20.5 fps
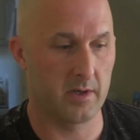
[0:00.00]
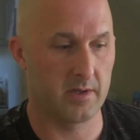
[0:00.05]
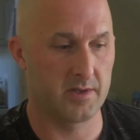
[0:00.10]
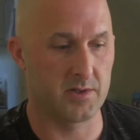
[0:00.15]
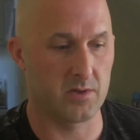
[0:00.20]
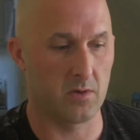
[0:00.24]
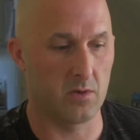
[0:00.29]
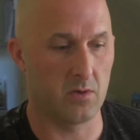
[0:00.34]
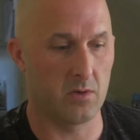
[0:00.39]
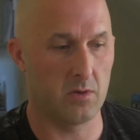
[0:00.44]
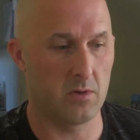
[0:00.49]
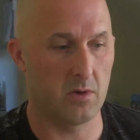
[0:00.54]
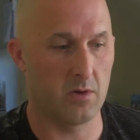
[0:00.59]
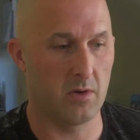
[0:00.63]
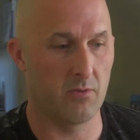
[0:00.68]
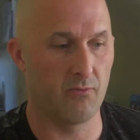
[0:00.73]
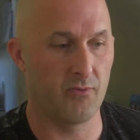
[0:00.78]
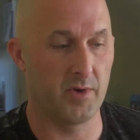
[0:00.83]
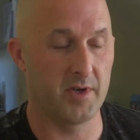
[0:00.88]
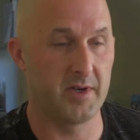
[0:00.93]
So
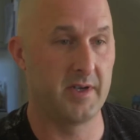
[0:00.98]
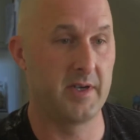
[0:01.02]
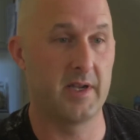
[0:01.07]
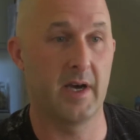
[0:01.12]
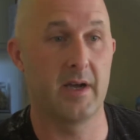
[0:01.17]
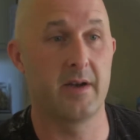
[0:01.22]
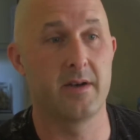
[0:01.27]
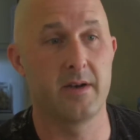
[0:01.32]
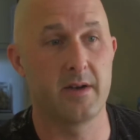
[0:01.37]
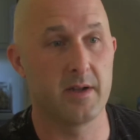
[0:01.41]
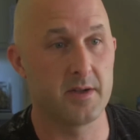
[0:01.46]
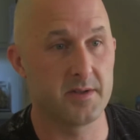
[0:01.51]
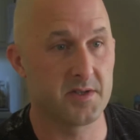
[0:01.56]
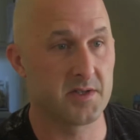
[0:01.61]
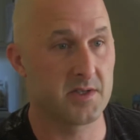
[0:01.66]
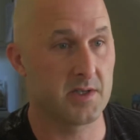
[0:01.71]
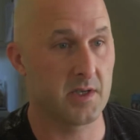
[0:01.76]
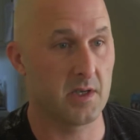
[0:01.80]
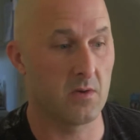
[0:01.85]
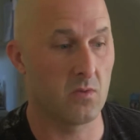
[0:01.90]

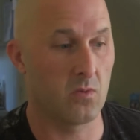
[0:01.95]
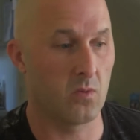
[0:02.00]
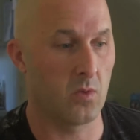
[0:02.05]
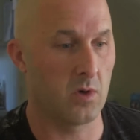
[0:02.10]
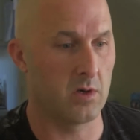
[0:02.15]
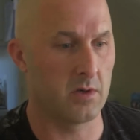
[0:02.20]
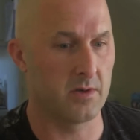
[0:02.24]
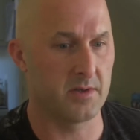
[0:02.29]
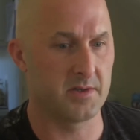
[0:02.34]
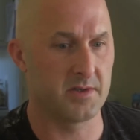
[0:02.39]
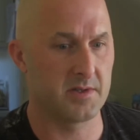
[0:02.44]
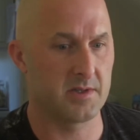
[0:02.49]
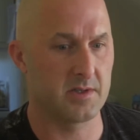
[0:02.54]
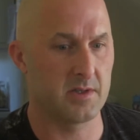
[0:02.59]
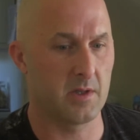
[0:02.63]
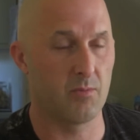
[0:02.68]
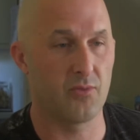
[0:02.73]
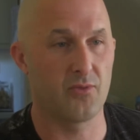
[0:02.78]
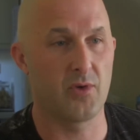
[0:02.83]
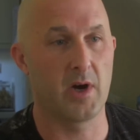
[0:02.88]
redundancy was
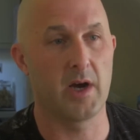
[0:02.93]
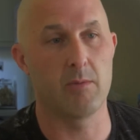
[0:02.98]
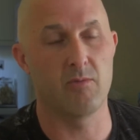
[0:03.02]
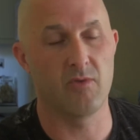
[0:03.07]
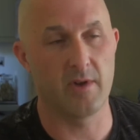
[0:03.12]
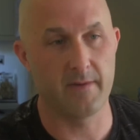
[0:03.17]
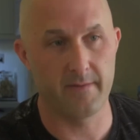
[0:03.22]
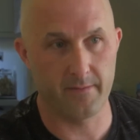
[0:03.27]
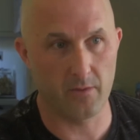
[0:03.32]
the primary